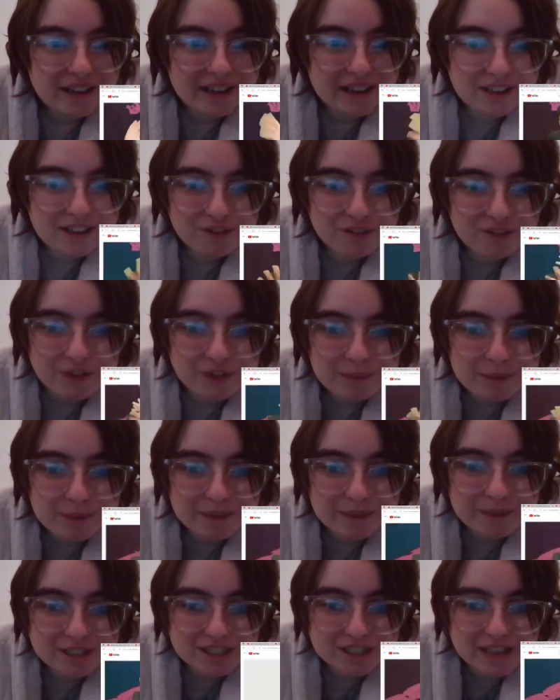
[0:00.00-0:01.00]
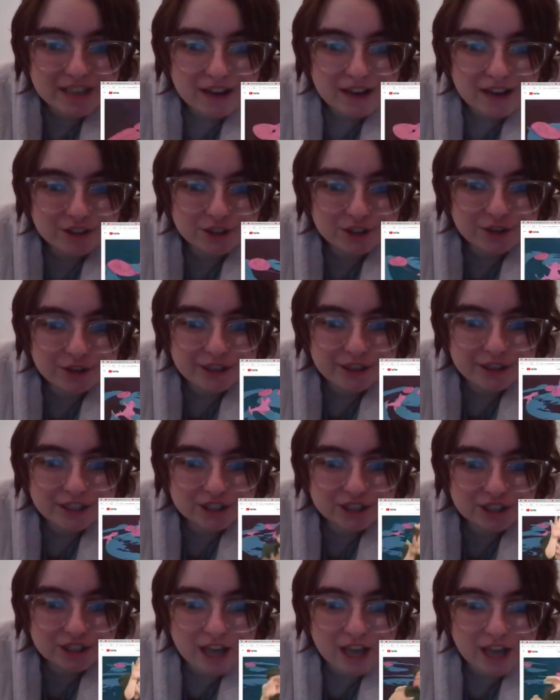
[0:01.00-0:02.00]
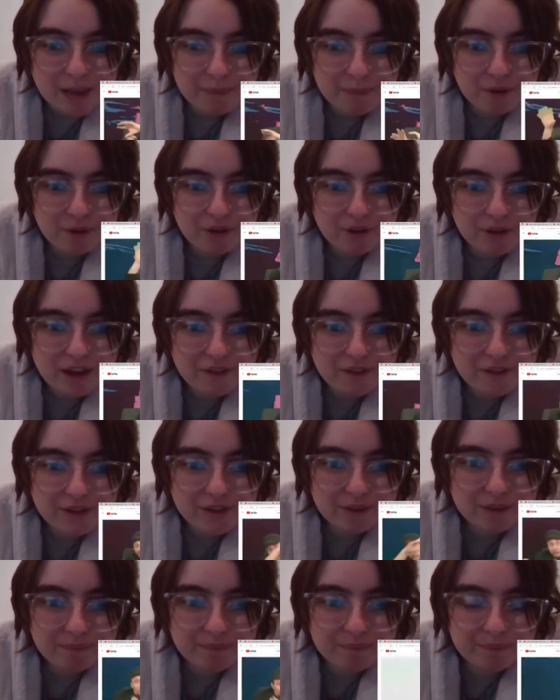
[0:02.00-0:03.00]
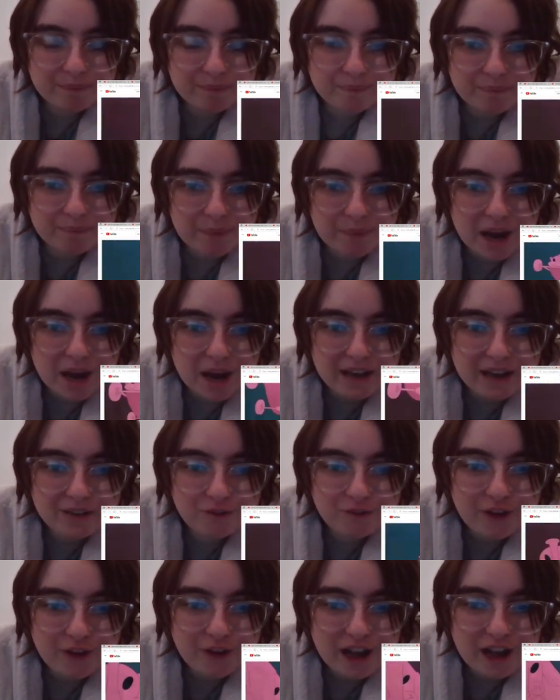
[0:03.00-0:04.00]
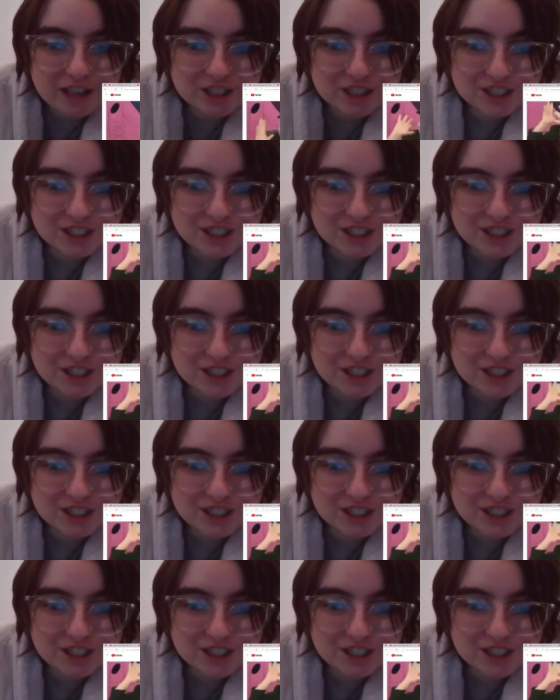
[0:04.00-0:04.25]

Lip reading: Oh, it's from the Nostalgia Critics Top 11 Mind